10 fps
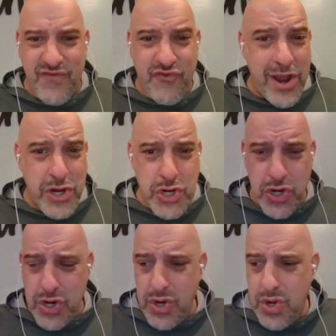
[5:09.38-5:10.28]

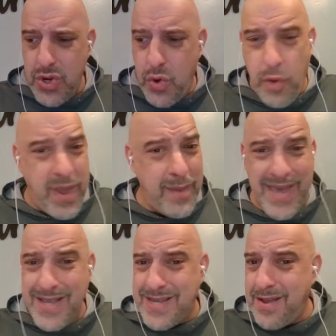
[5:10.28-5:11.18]
French, or maybe
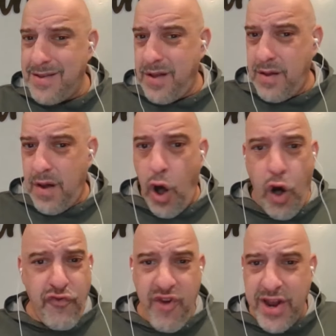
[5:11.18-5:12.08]
he's
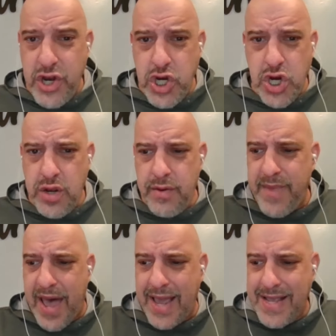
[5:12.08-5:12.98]
all French. I'm
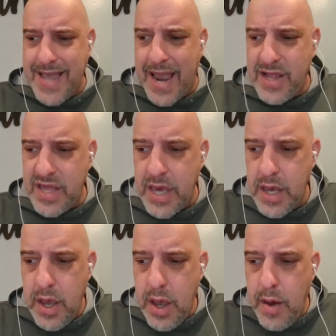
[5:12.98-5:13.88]
not exactly
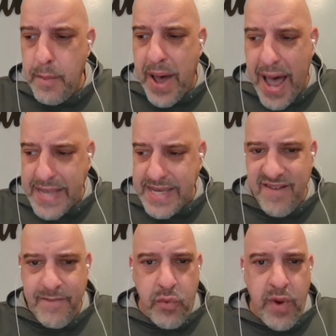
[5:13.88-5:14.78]

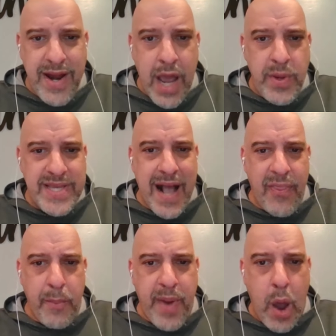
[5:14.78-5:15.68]
positive, but right now he's
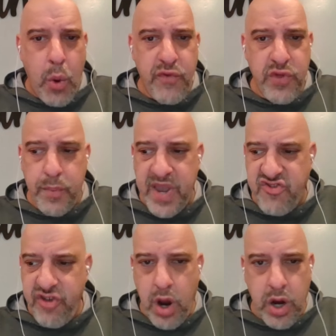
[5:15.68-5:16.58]
got the power for the
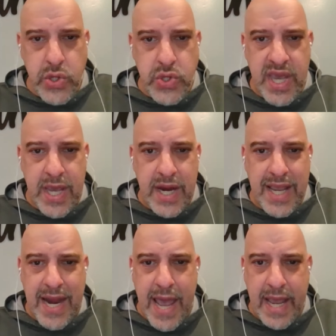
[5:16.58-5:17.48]
Patriarcas
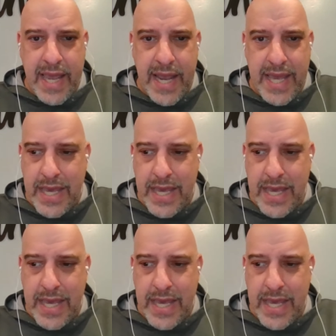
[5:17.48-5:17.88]
in Connecticut.